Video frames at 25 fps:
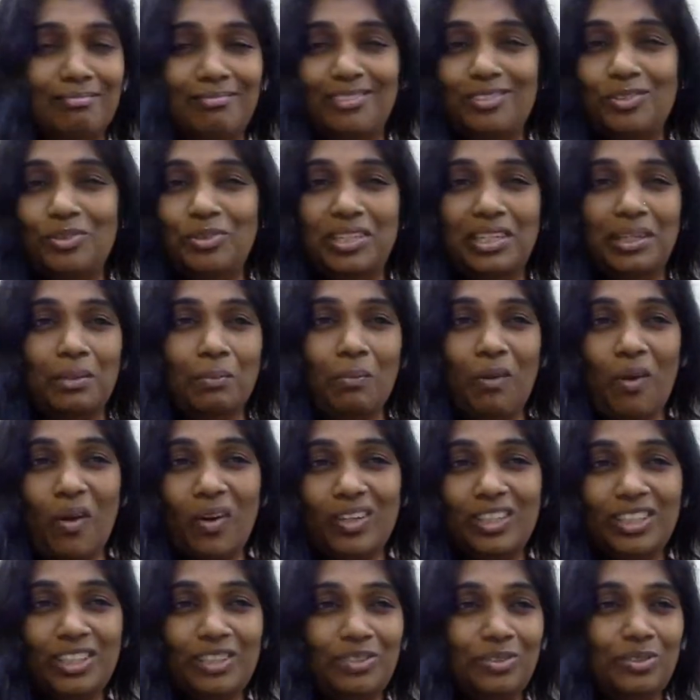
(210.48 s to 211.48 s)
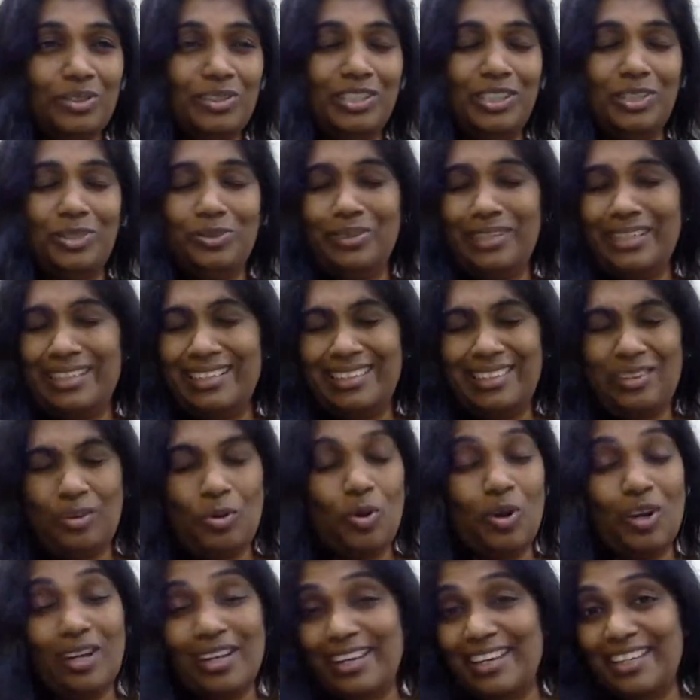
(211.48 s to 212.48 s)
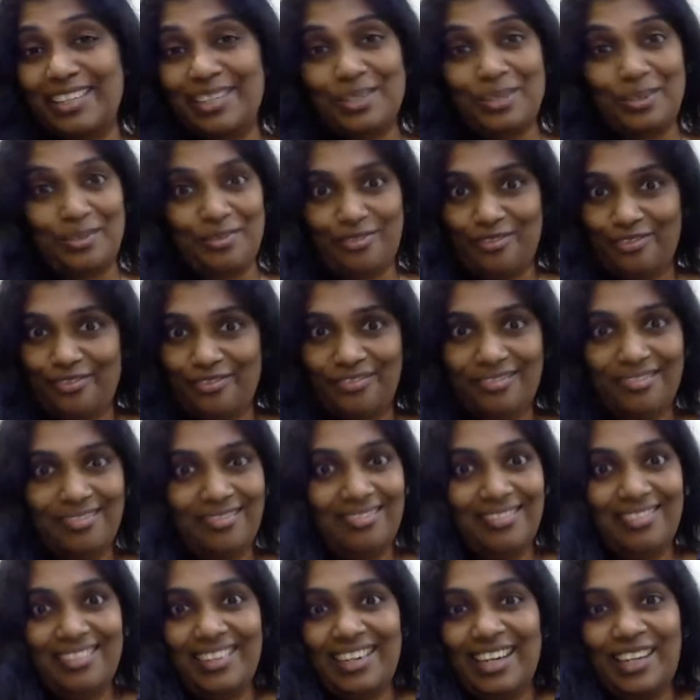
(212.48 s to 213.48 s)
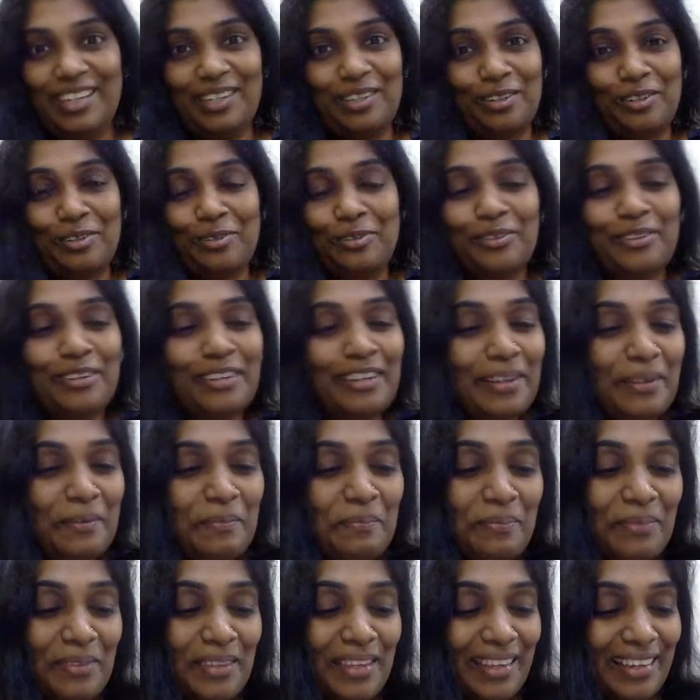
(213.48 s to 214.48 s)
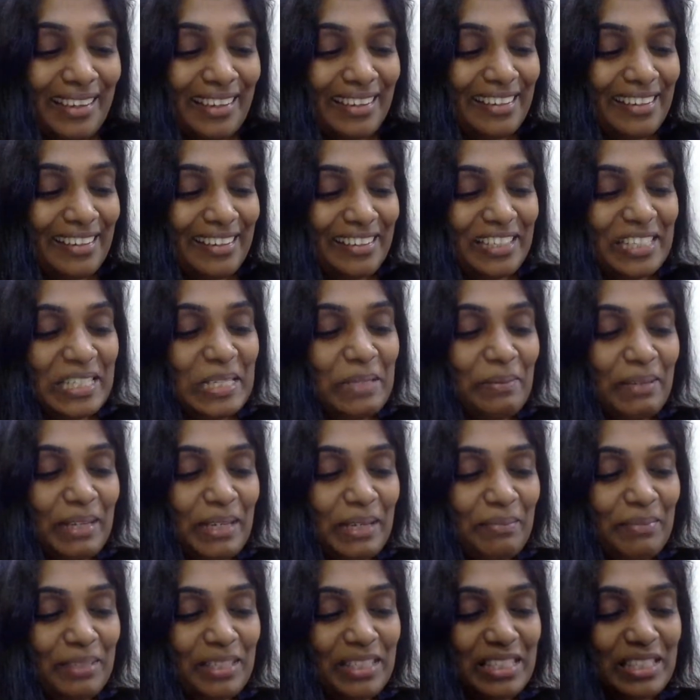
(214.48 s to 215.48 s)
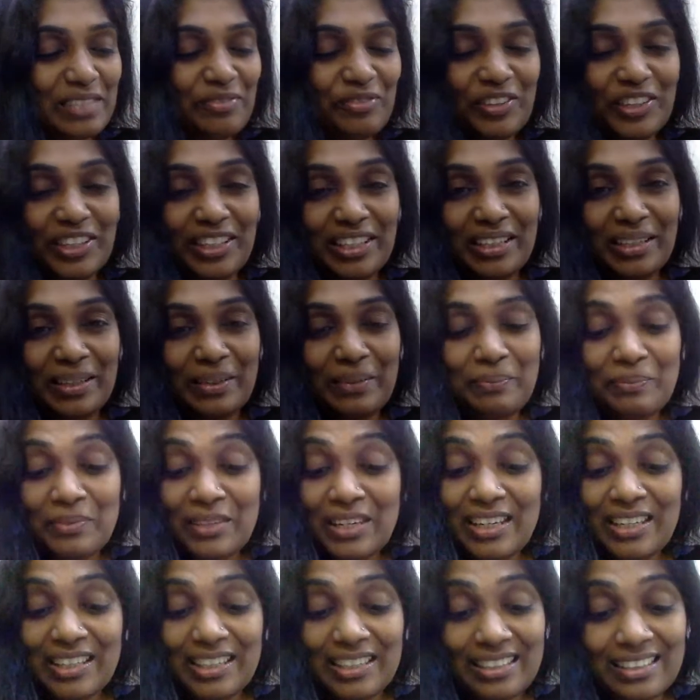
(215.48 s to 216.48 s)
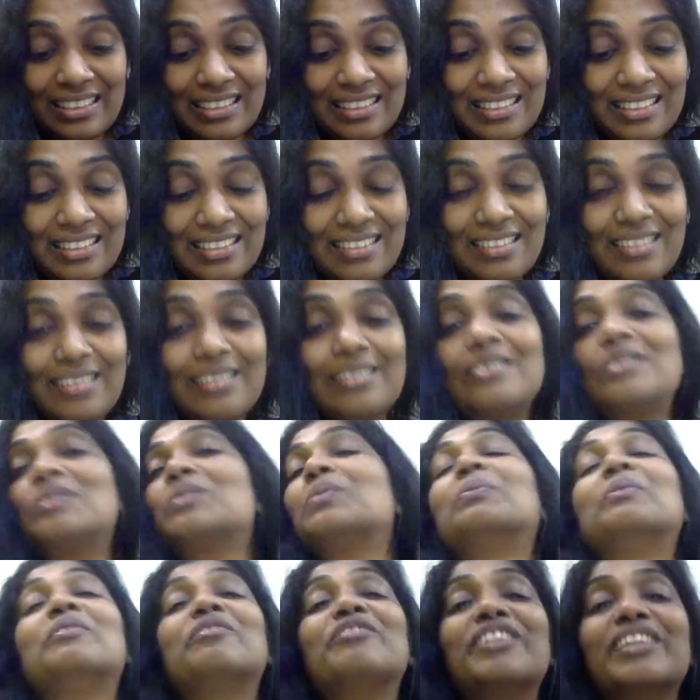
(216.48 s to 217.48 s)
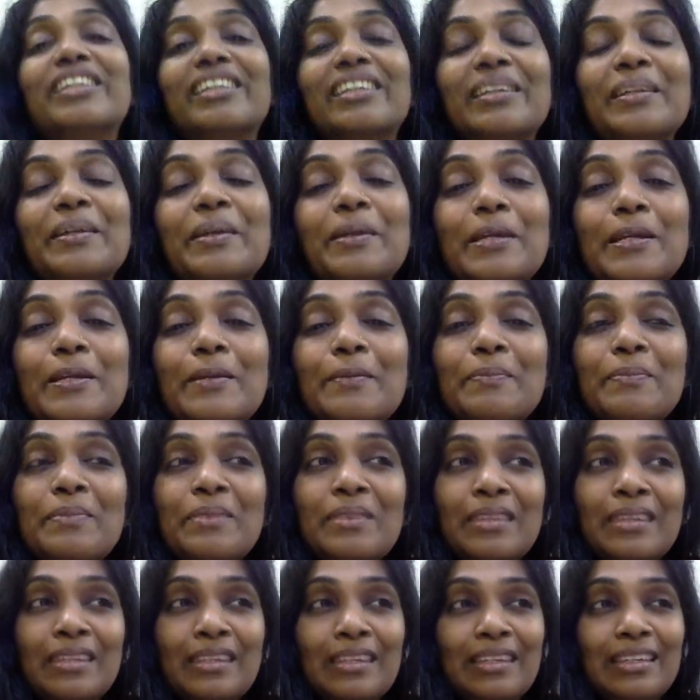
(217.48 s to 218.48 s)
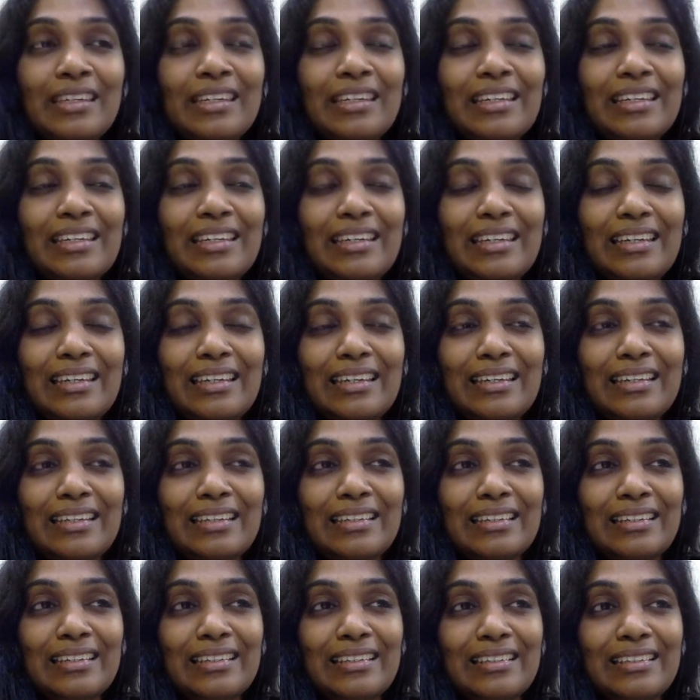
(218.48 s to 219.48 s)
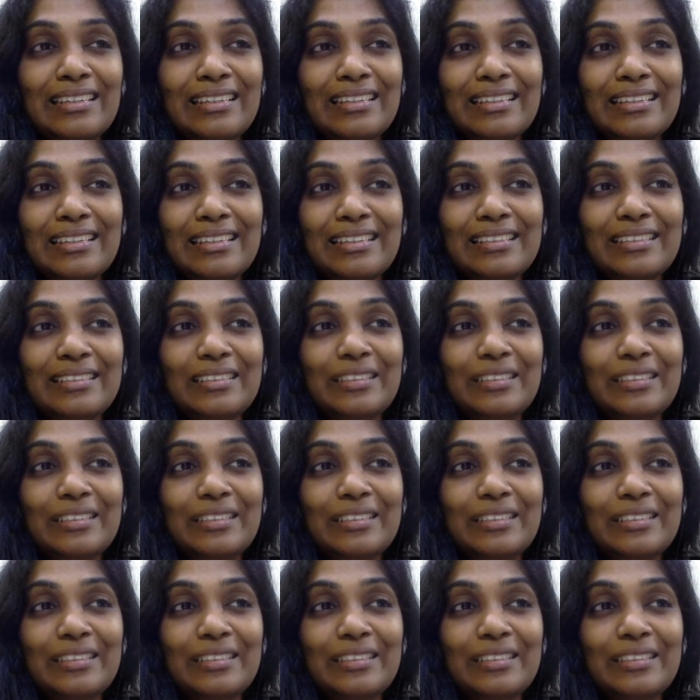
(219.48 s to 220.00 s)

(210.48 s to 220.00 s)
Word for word: doing a mock UN, all kinds of, I don't know, I can't explain, but it's fun. It's super fun. And uh,